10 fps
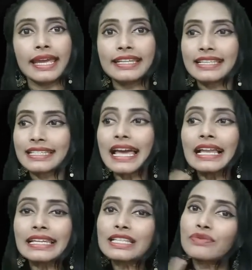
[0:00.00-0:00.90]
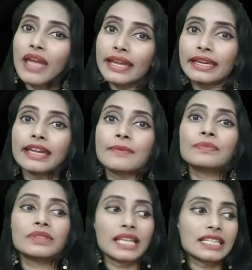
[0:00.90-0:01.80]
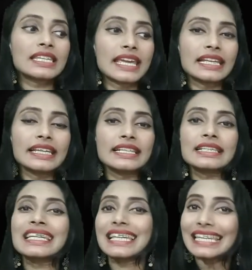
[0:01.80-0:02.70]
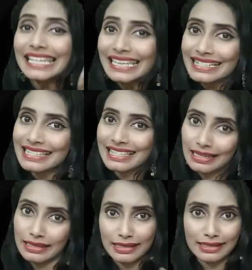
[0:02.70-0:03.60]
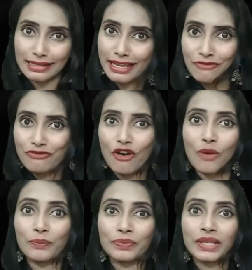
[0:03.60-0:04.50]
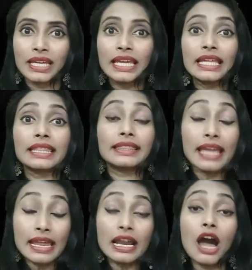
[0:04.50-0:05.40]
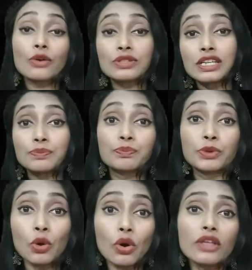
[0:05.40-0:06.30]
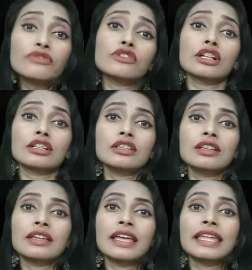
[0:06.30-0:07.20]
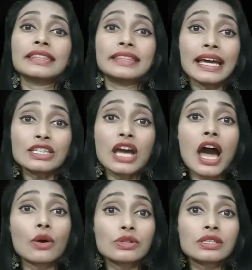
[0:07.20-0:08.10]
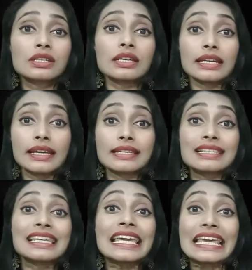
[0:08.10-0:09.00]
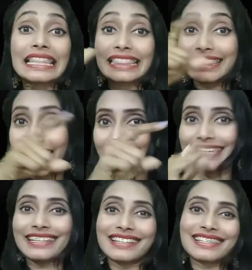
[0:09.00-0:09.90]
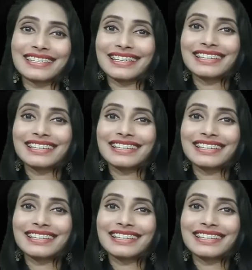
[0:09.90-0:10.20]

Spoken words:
Its tail is wagging. That tail is its. Same form. Their house is beautiful. That house is theirs.